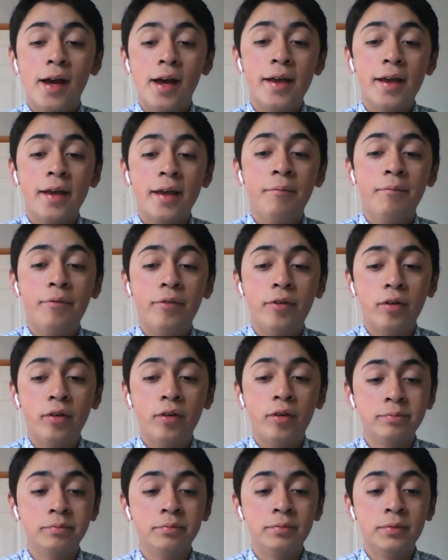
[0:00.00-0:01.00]
I am
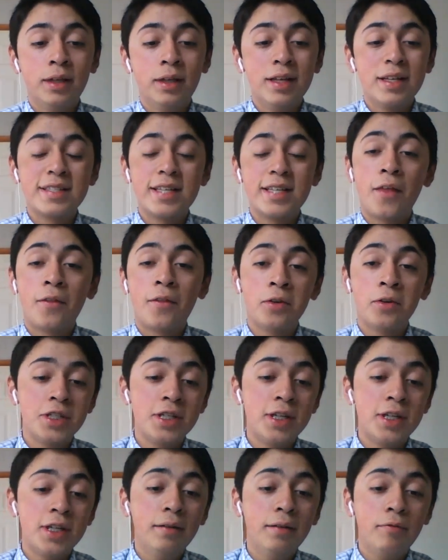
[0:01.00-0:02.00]
from southern
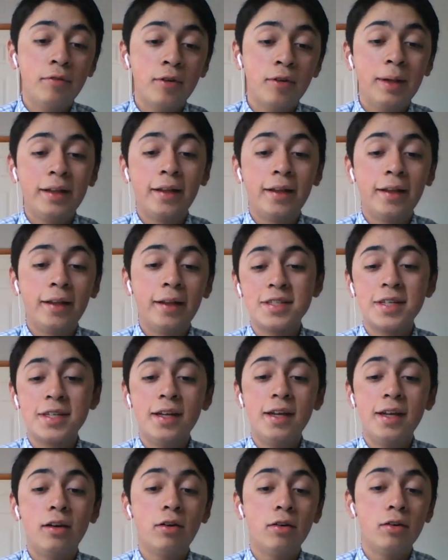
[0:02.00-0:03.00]
Chile, from a little
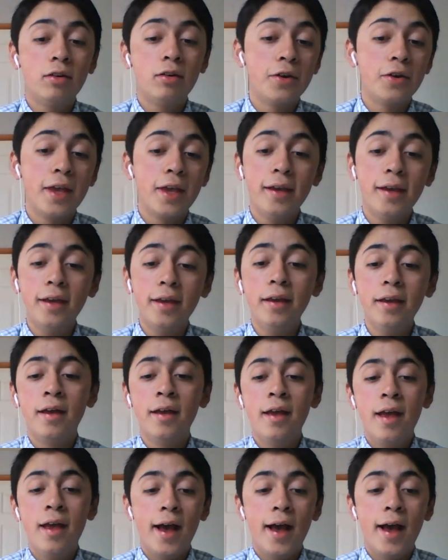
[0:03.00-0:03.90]
city called Coyhaique.